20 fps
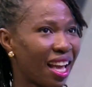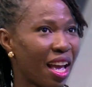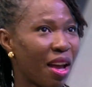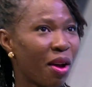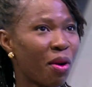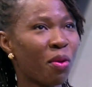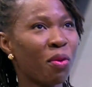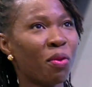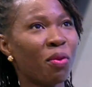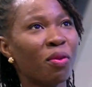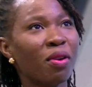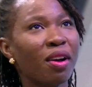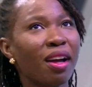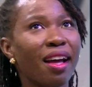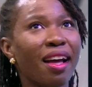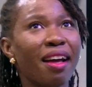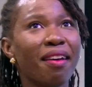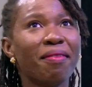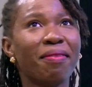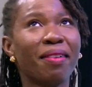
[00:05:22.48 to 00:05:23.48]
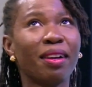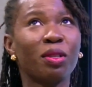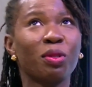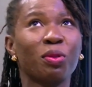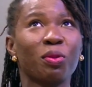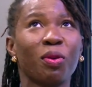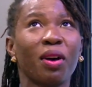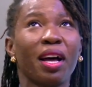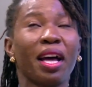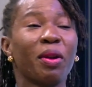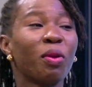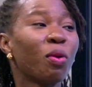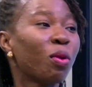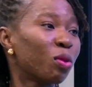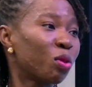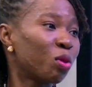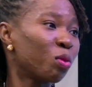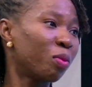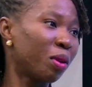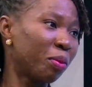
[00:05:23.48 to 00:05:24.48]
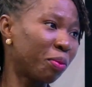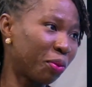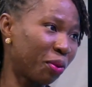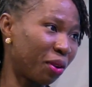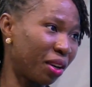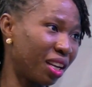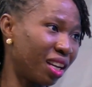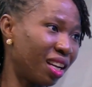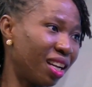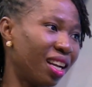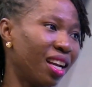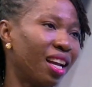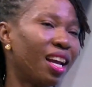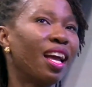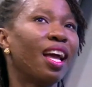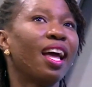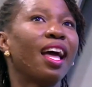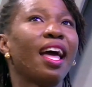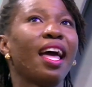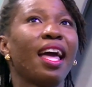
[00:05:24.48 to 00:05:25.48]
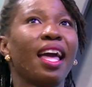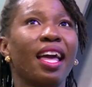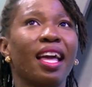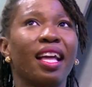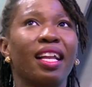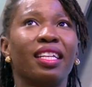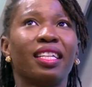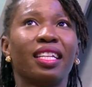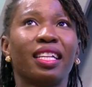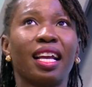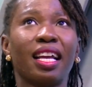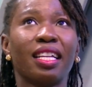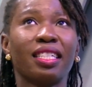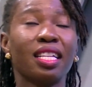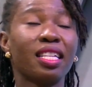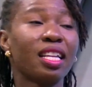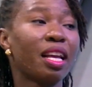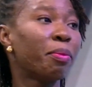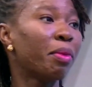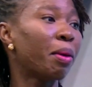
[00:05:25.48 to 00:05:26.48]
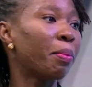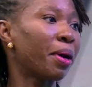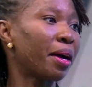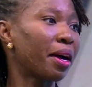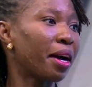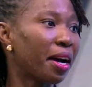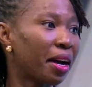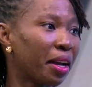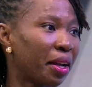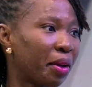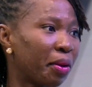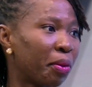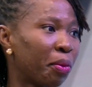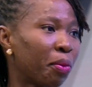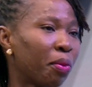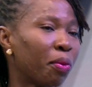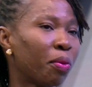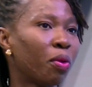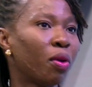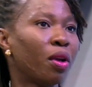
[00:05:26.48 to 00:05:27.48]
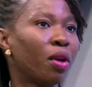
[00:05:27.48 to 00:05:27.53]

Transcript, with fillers: eho enfaso e do so bebre. Okay. And se ne mama kan no.